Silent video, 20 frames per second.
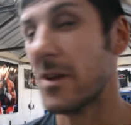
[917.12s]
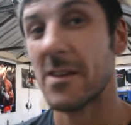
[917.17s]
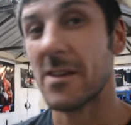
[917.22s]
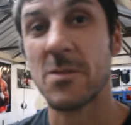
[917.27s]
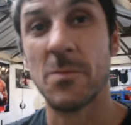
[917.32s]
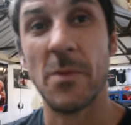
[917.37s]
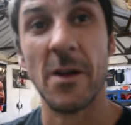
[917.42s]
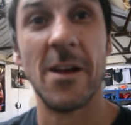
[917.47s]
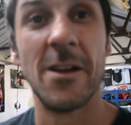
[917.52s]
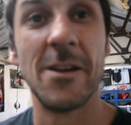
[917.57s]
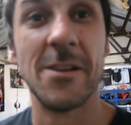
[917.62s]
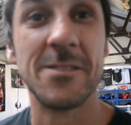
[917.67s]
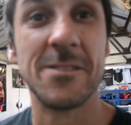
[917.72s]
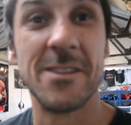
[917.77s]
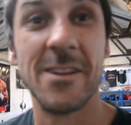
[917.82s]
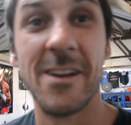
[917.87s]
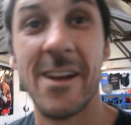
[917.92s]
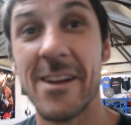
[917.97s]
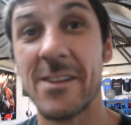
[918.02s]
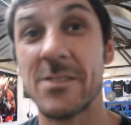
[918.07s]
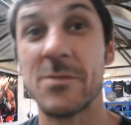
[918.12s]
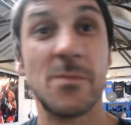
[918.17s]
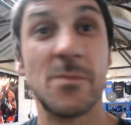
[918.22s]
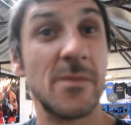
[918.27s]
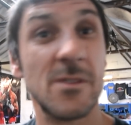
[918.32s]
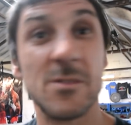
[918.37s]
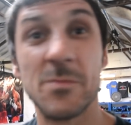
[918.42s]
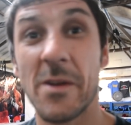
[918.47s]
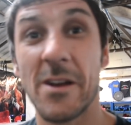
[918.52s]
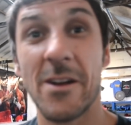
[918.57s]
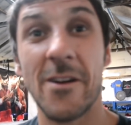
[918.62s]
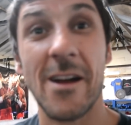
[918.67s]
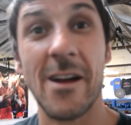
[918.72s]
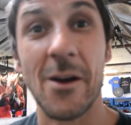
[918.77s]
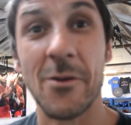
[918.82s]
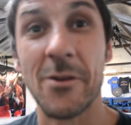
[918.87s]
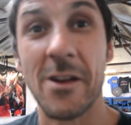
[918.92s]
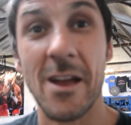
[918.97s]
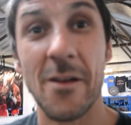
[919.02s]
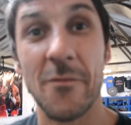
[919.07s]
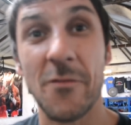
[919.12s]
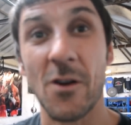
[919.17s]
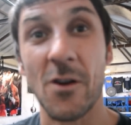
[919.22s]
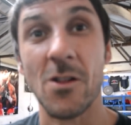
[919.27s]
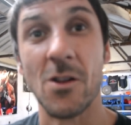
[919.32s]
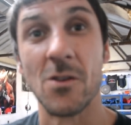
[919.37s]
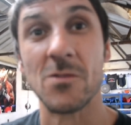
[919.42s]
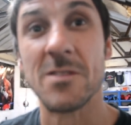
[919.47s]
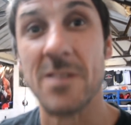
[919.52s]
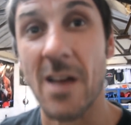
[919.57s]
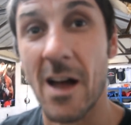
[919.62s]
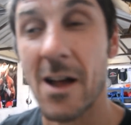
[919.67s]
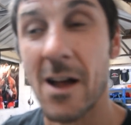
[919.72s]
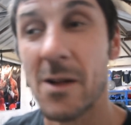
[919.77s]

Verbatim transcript: experience, isn't it? He's been around the game for a long time.